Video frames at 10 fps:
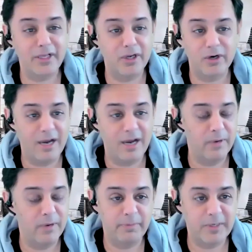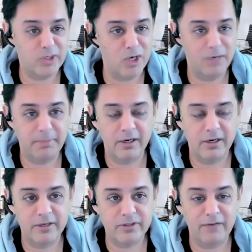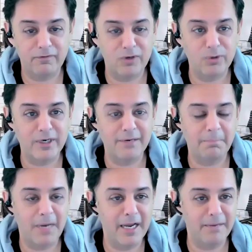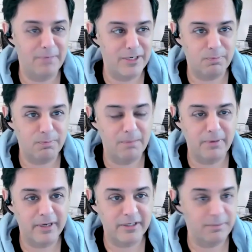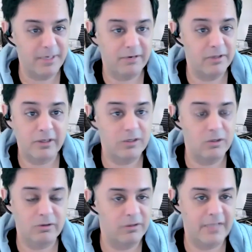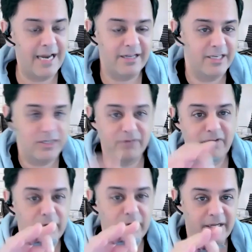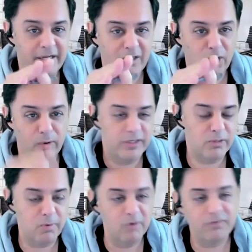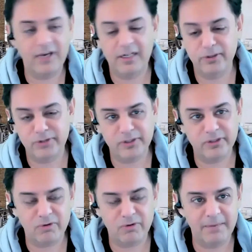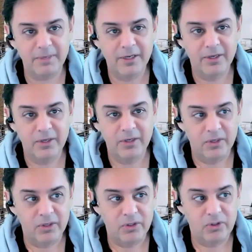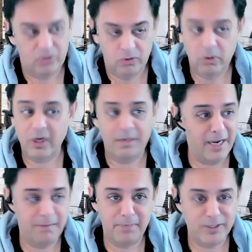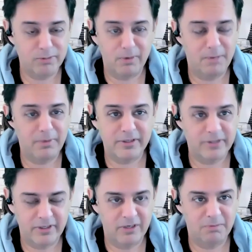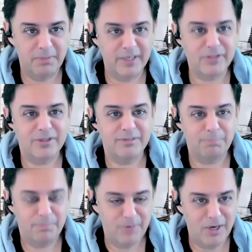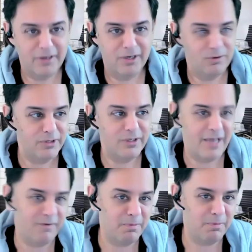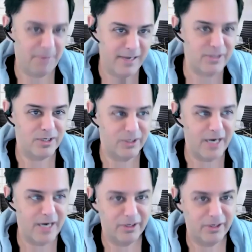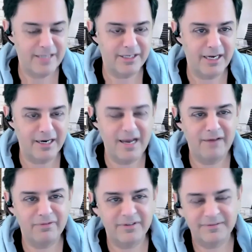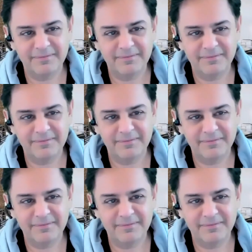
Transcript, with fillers: the year that way, Bishan, because if you didn't buy a bunch of properties, I mean, you, you, that that's a very low risk profile you just described. You're going to buy a bunch of properties this year, but it's not. You know, you have to be patient to get into that second half.